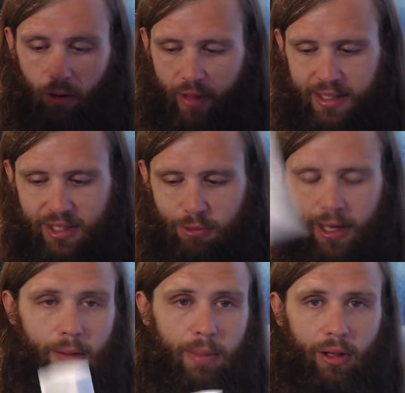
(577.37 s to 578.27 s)
That's
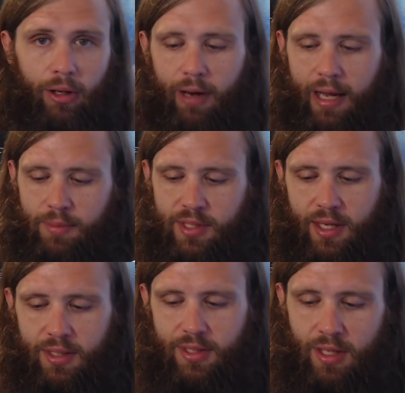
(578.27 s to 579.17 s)
300 milligrams,
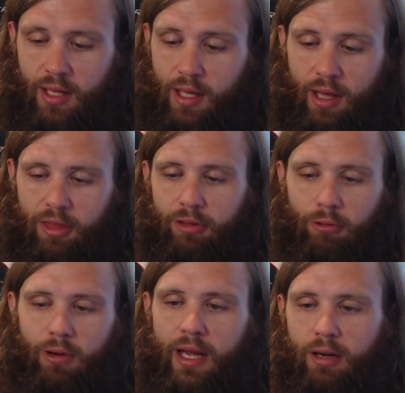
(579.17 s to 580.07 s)
says
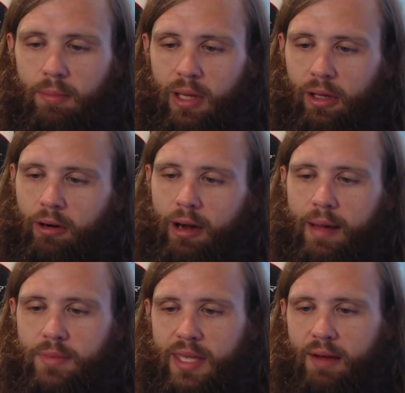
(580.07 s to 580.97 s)
300
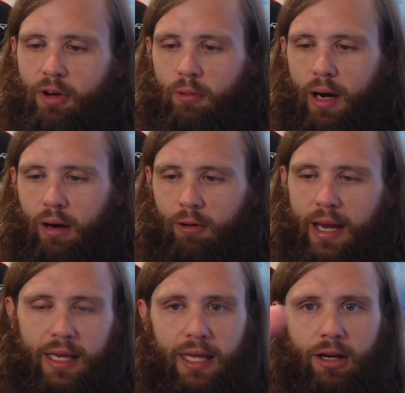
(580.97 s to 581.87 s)
milligrams everywhere,
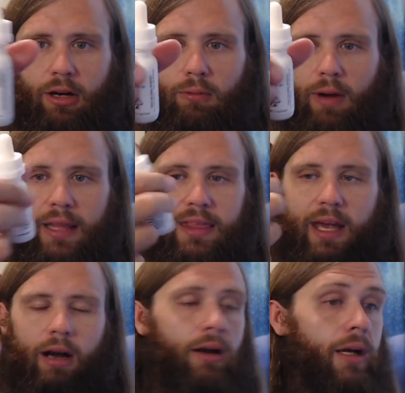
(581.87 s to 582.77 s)
right here, right
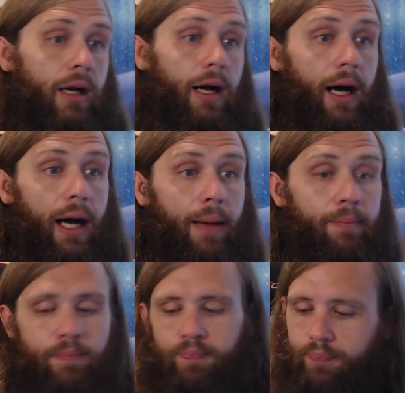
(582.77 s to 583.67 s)
there. Um,